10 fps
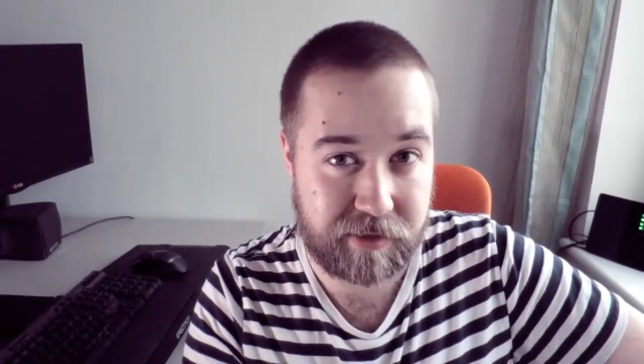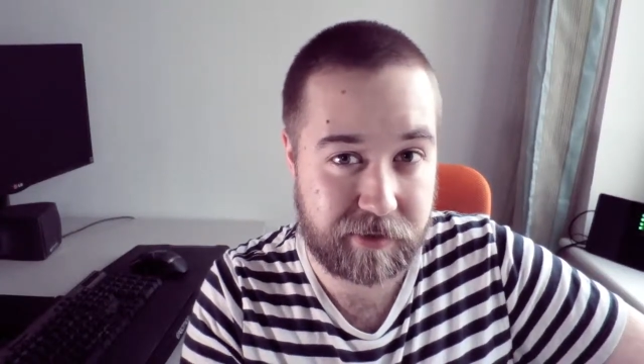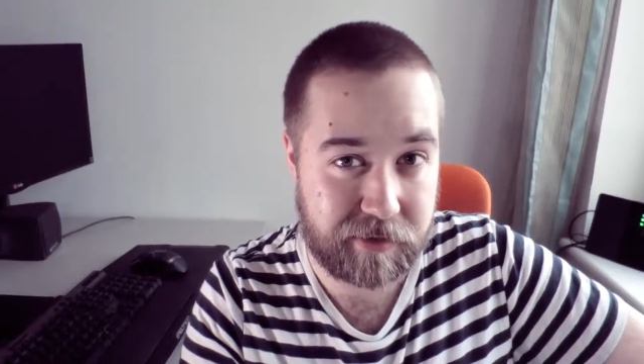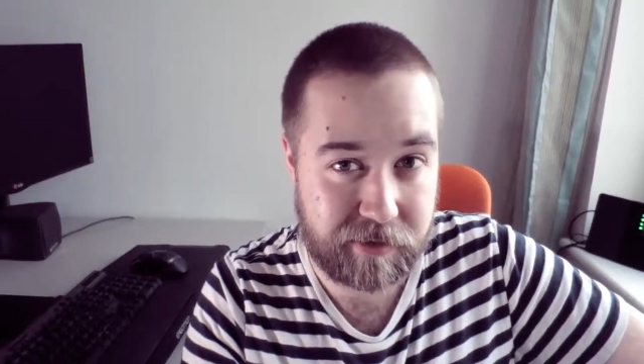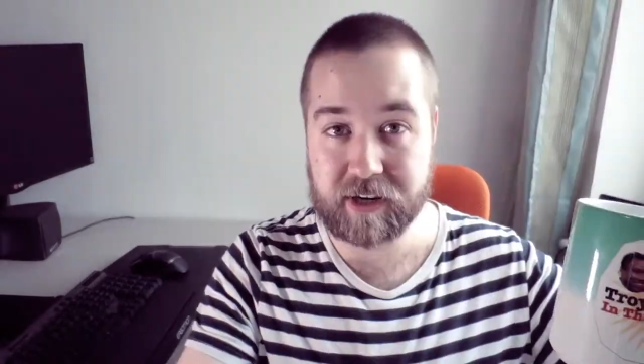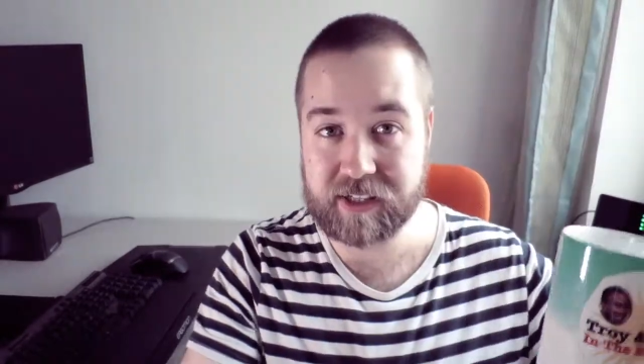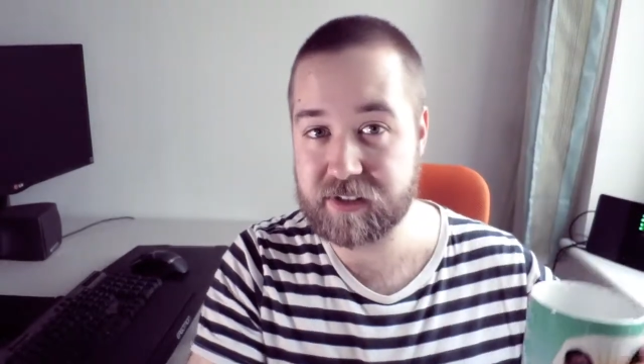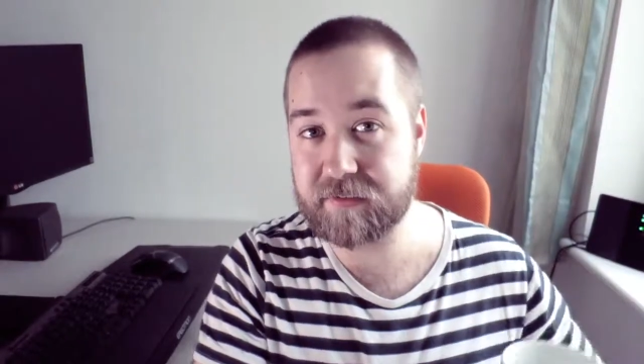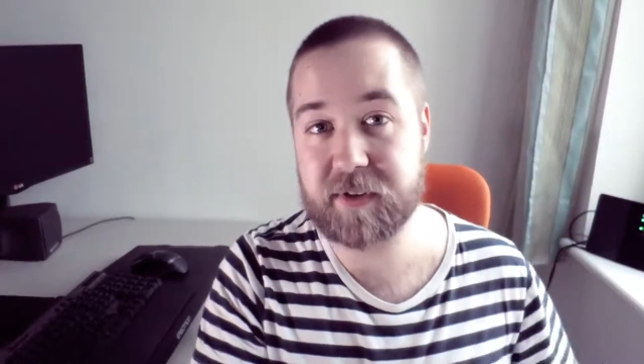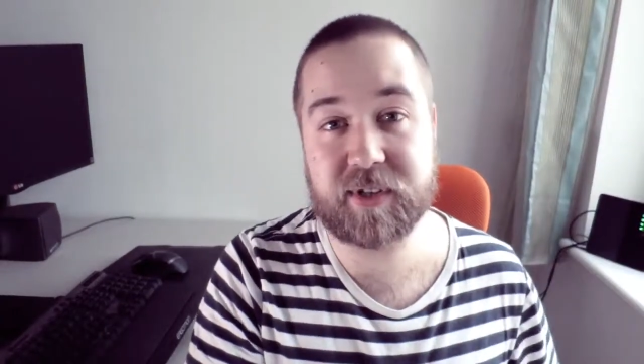This Friday
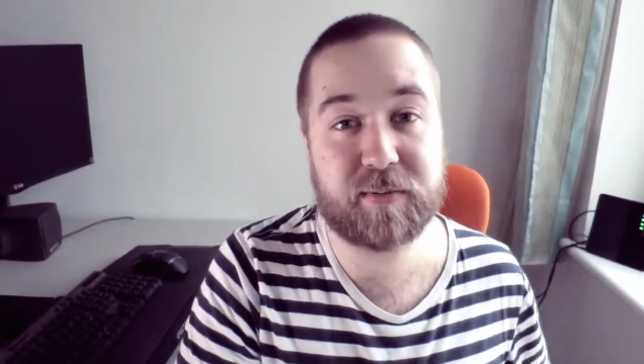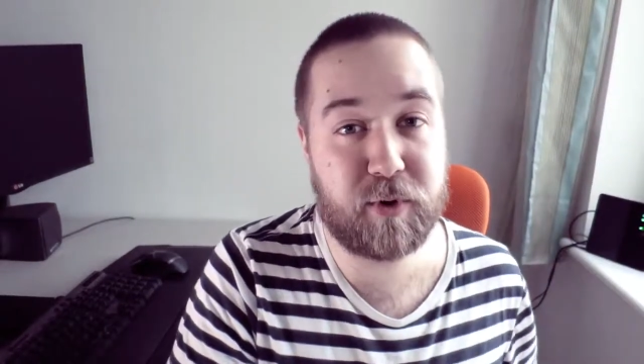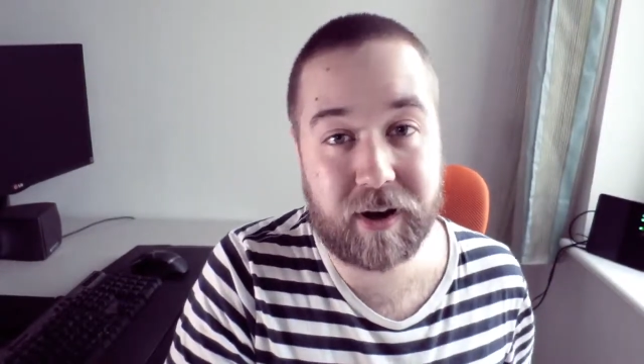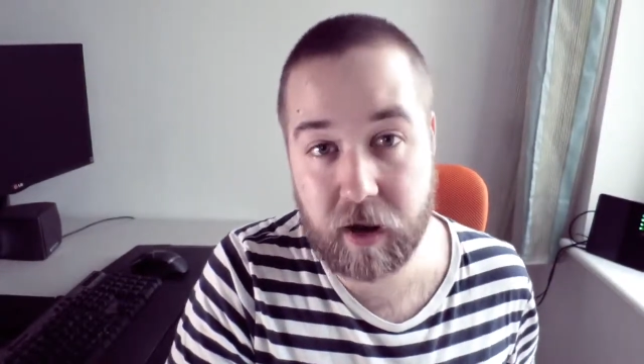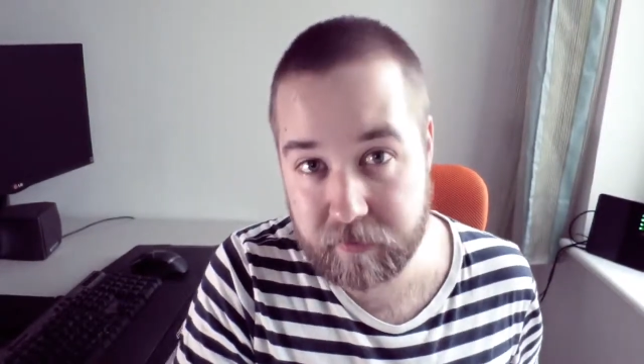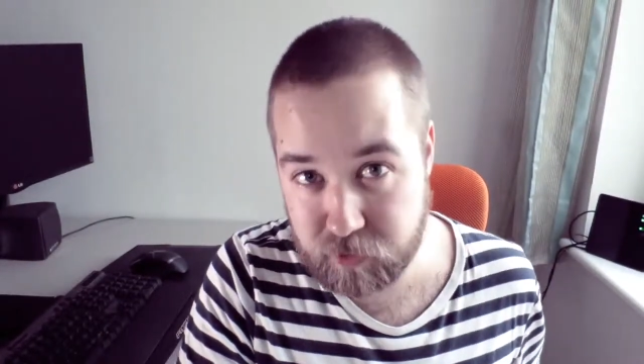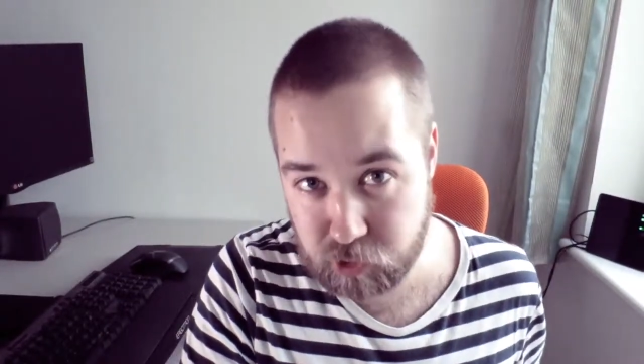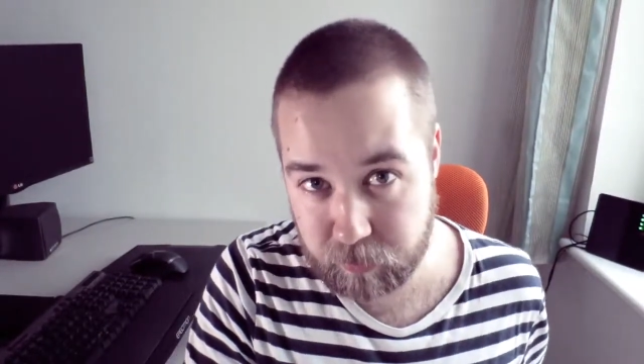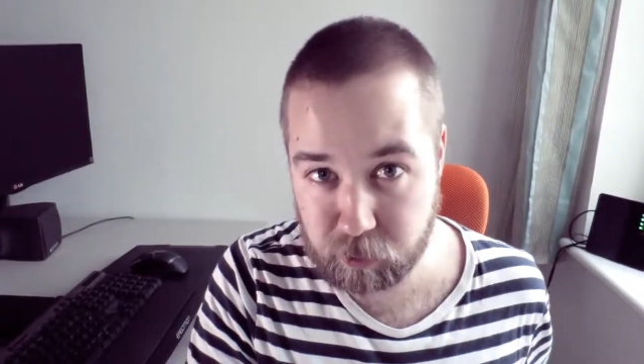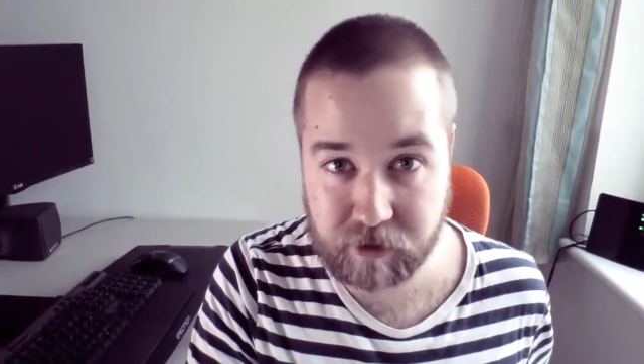is the first sprint
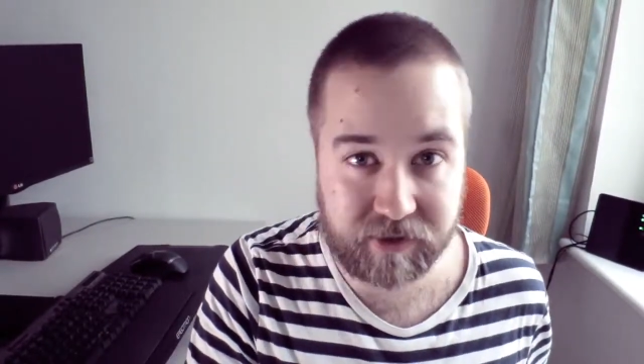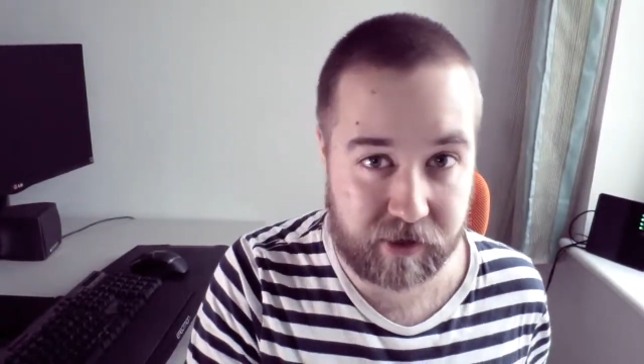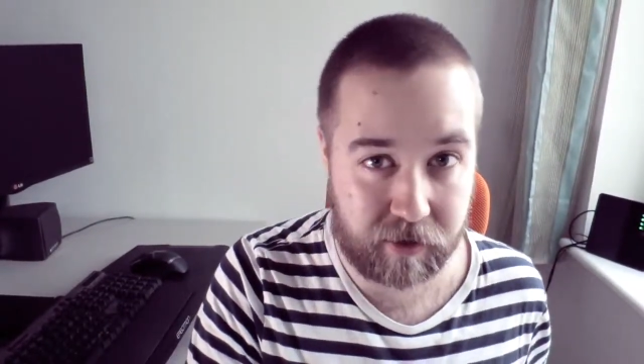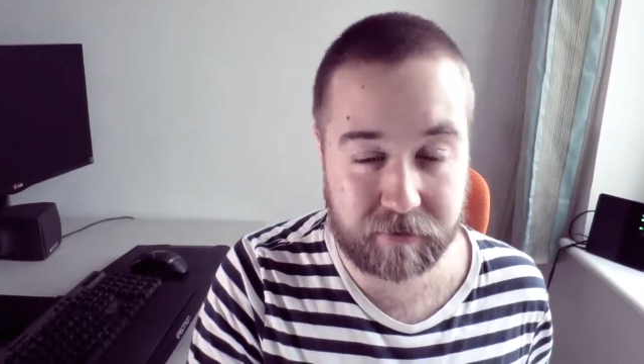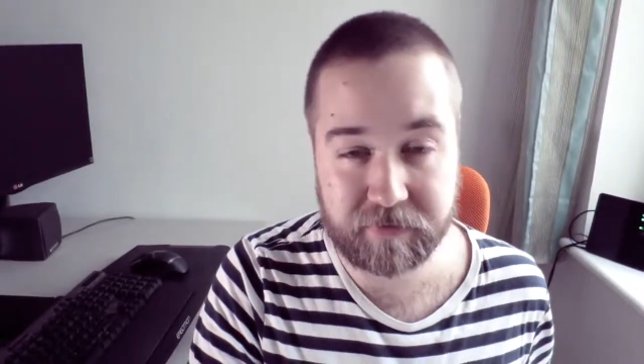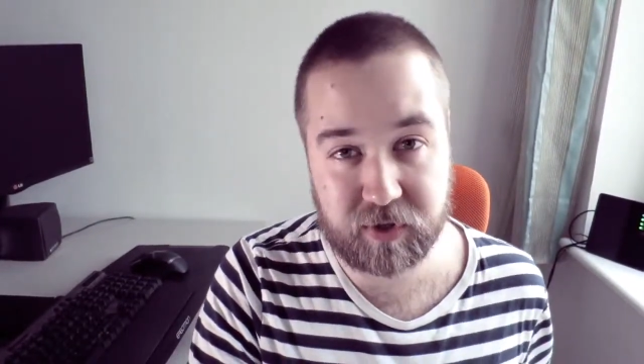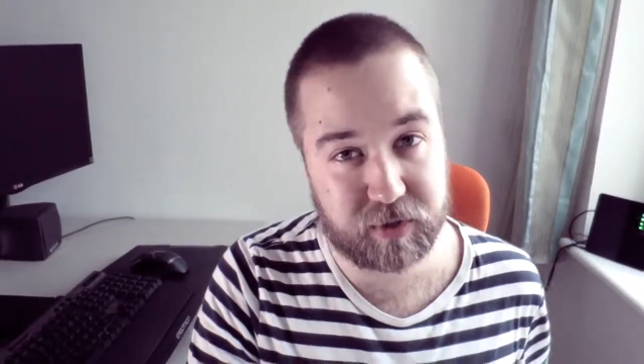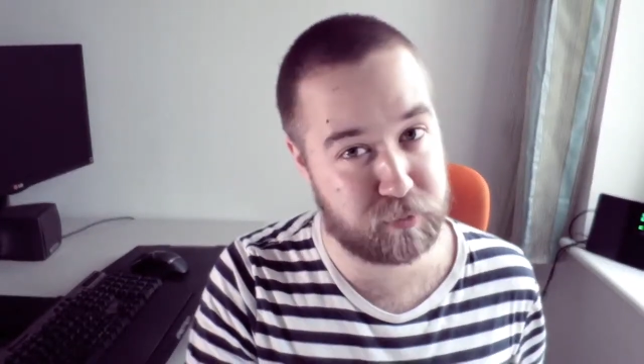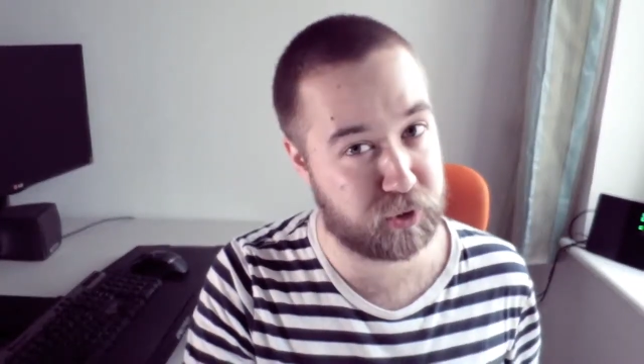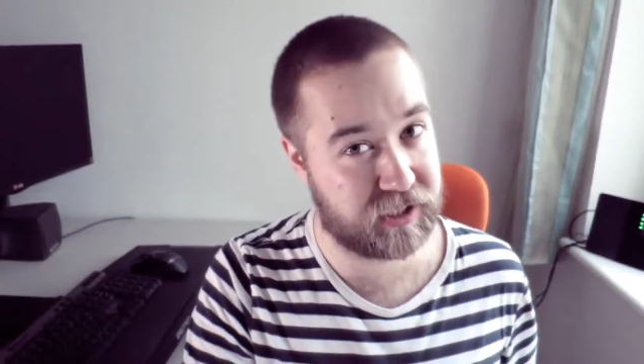livestream where I start and
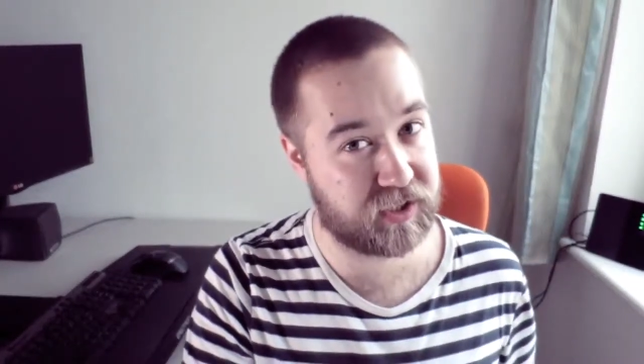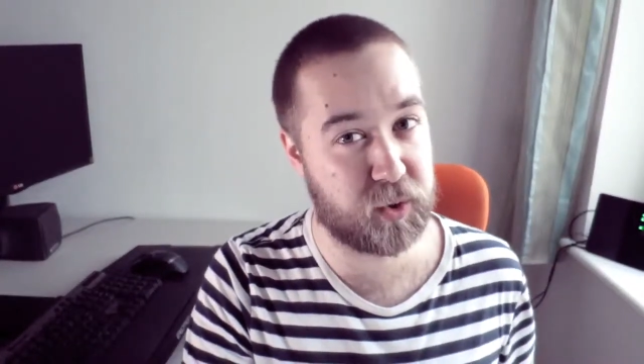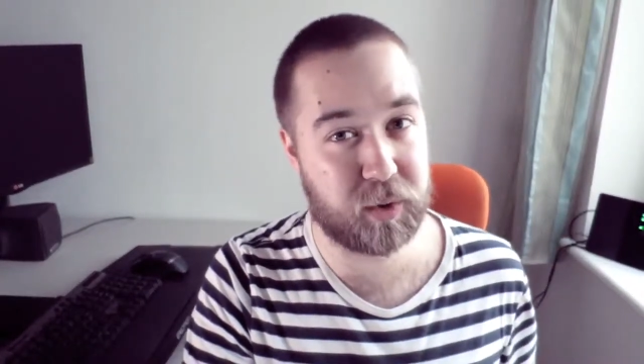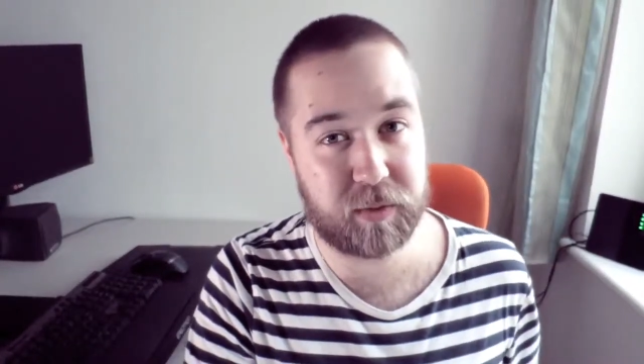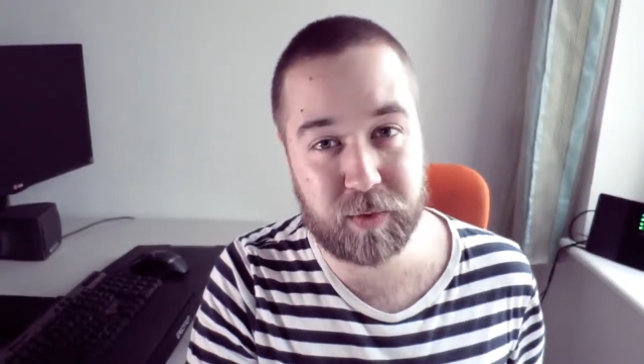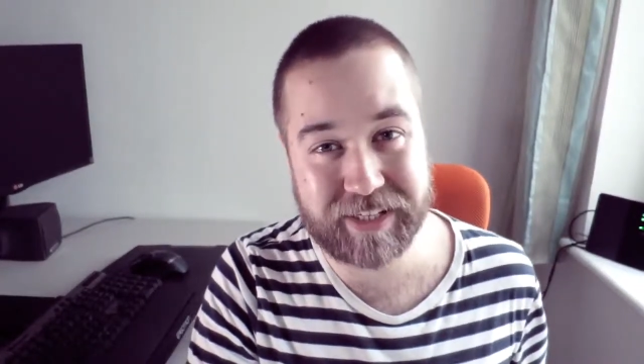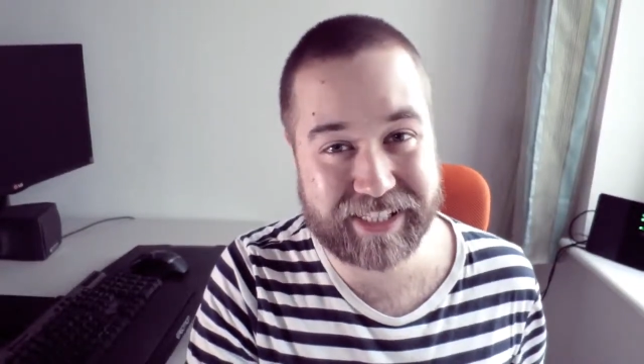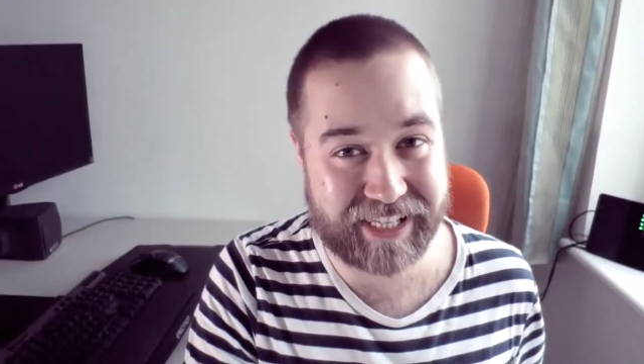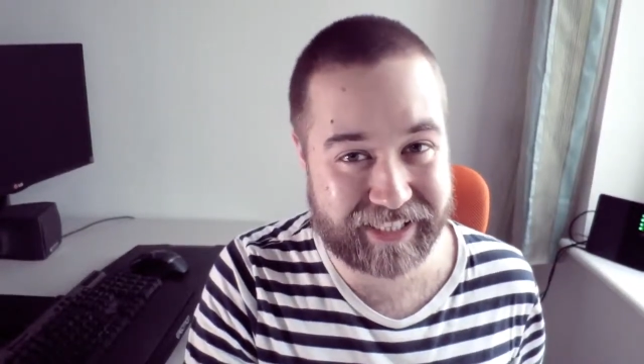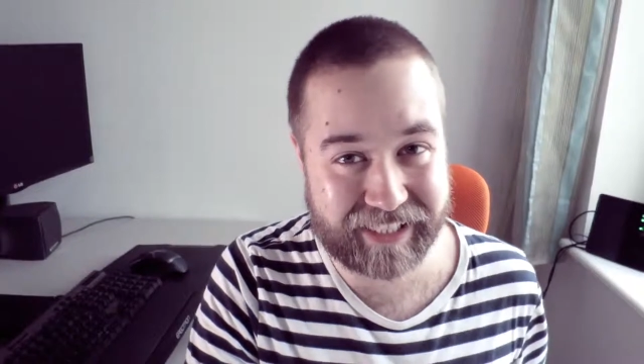finish a project all in one
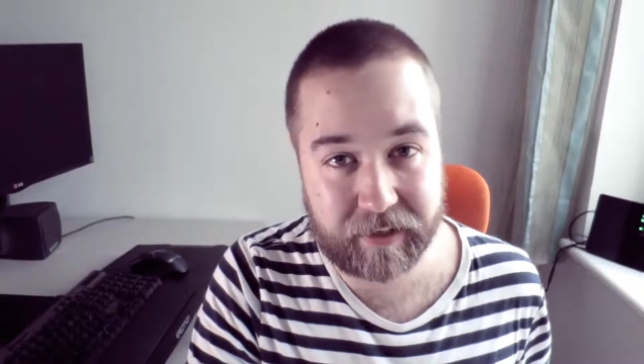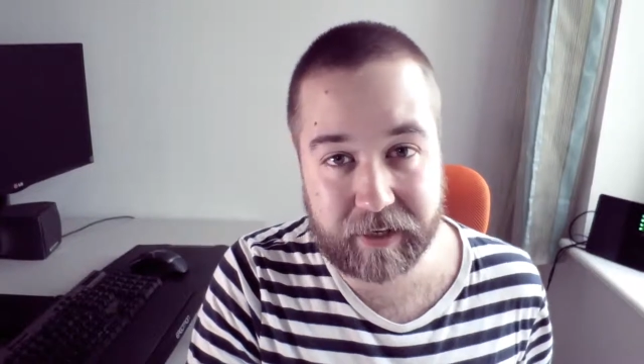day.